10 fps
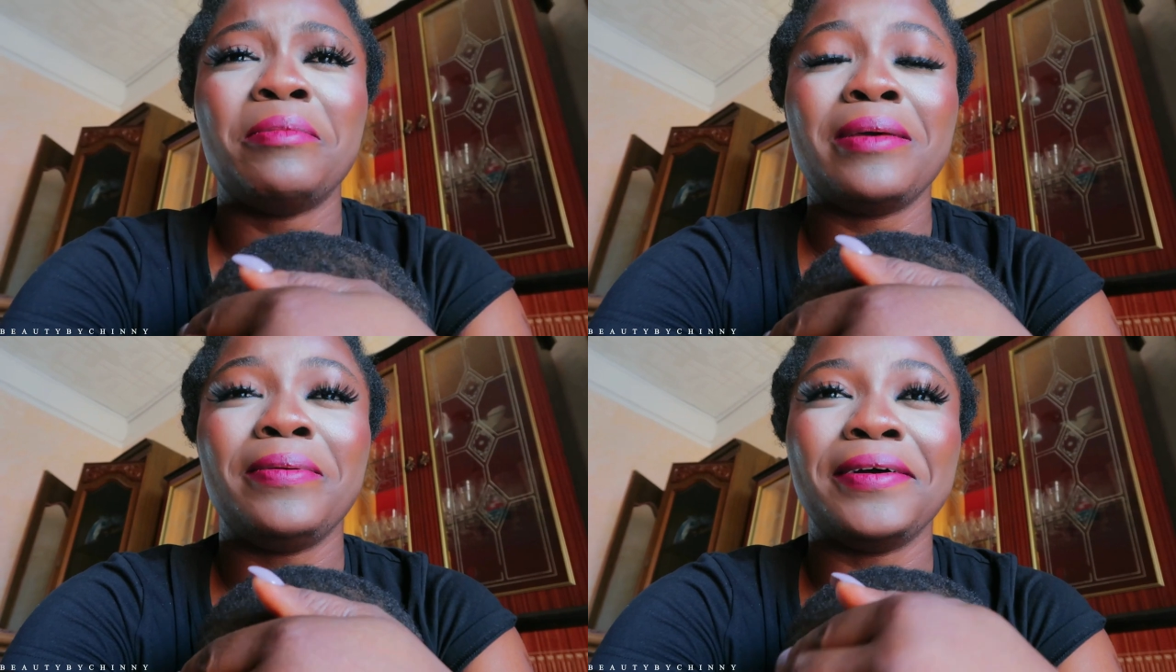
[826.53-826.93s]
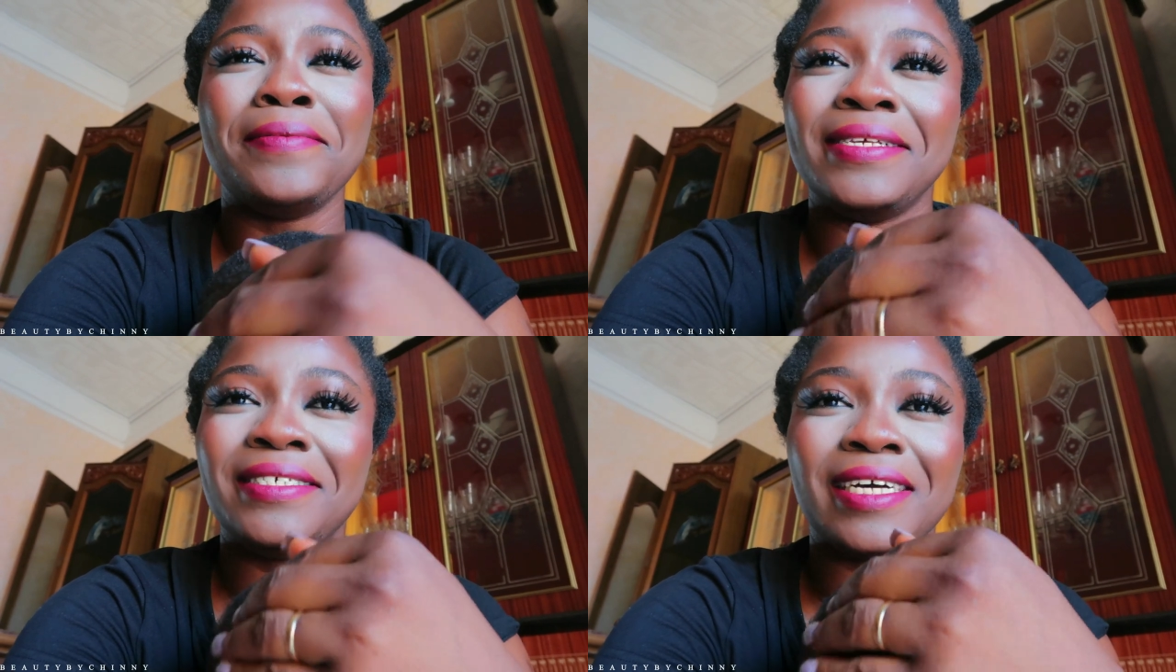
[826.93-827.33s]
Baby
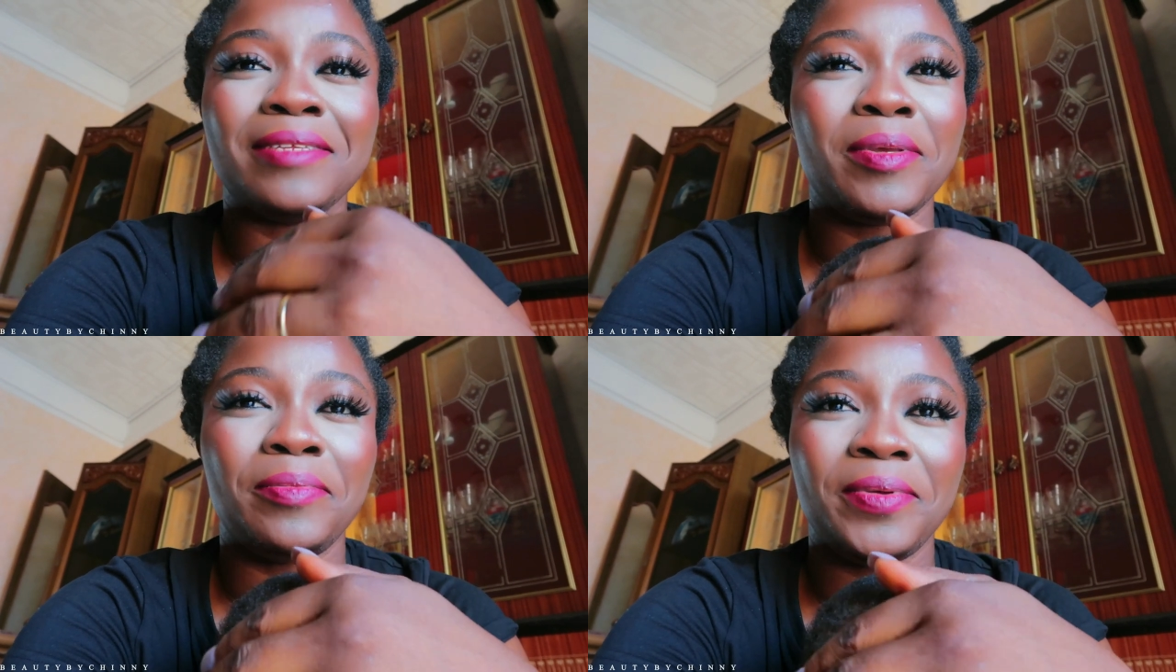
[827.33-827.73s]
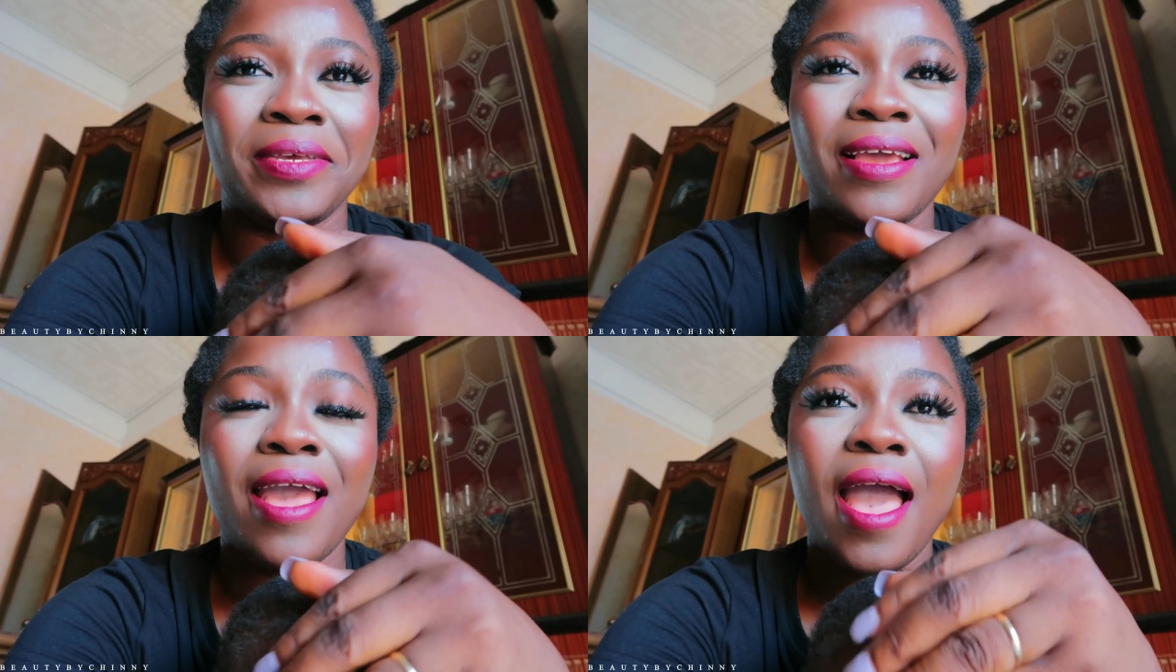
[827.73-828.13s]
always shout
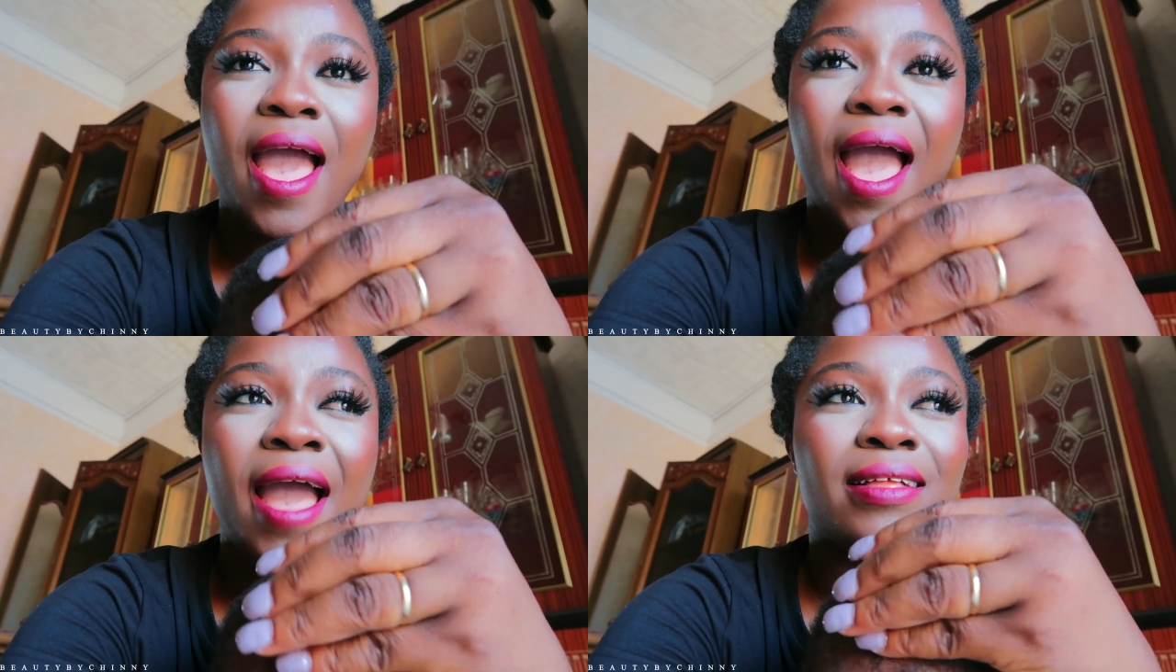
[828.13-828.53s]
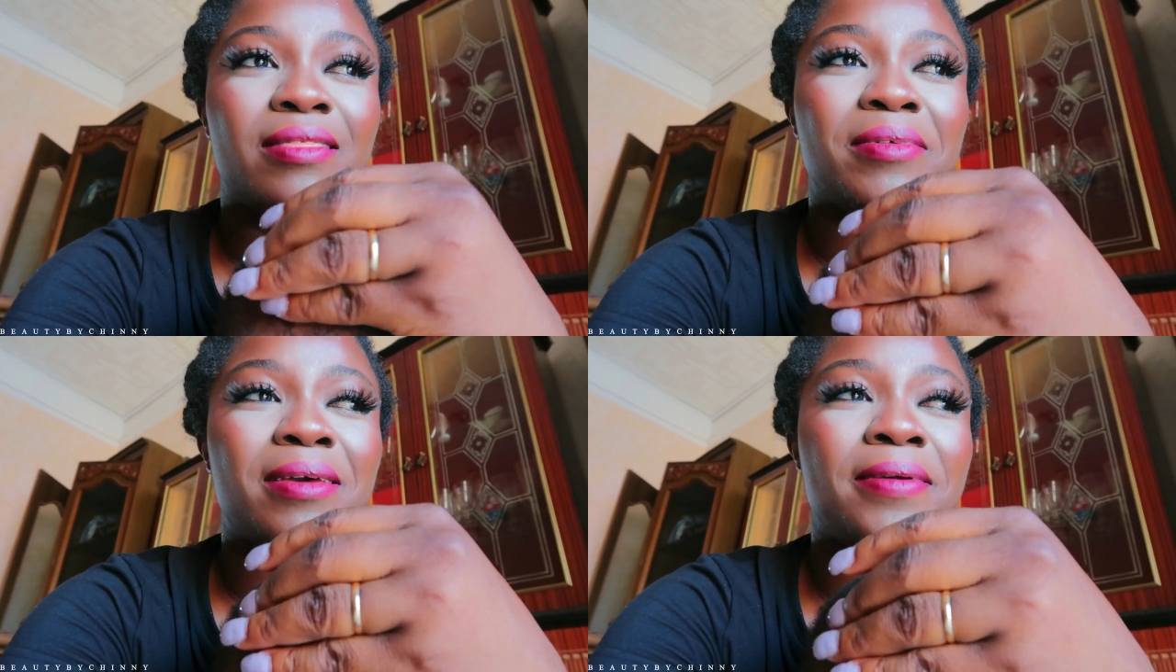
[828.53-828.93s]
pee-pee.
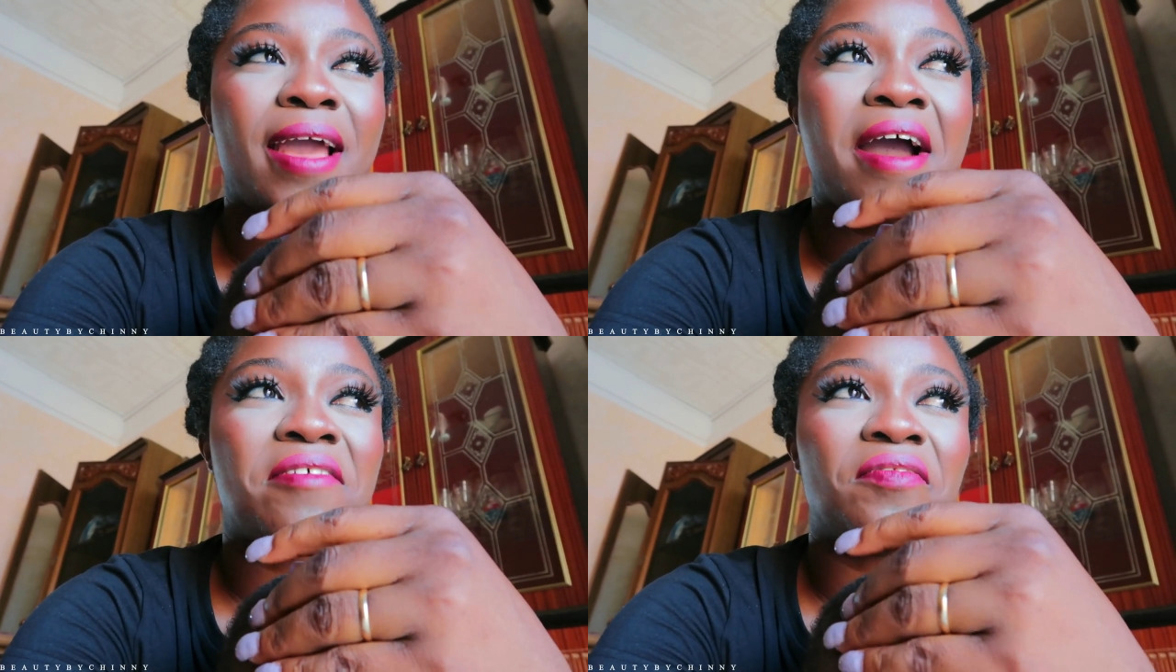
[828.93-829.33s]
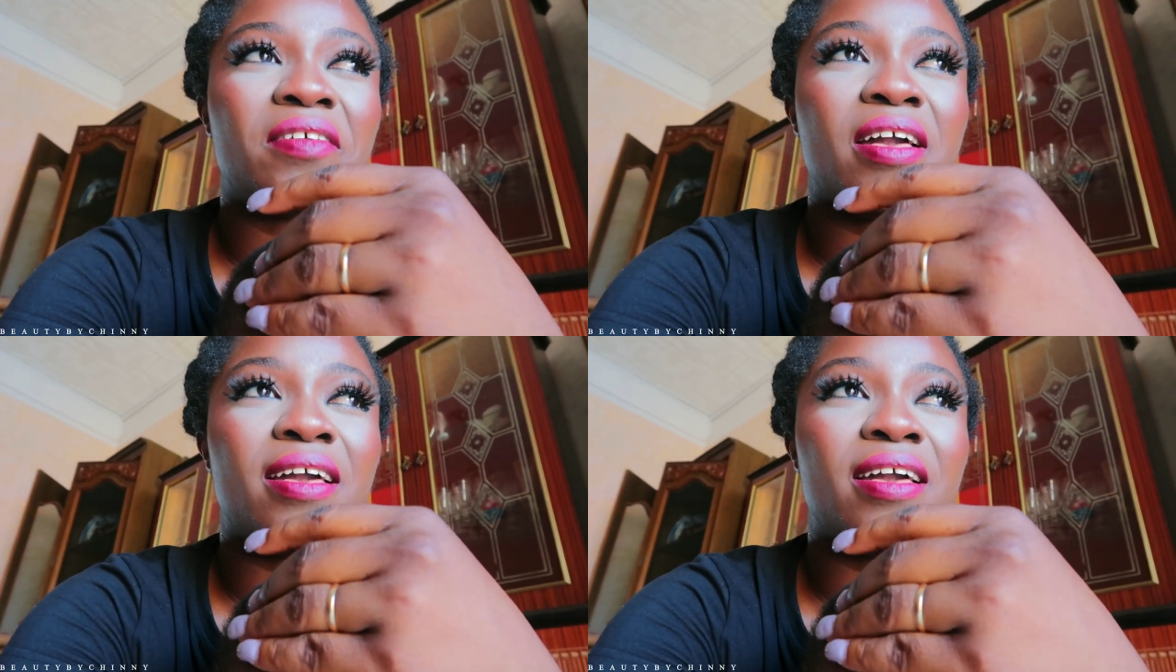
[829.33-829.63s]
And baby have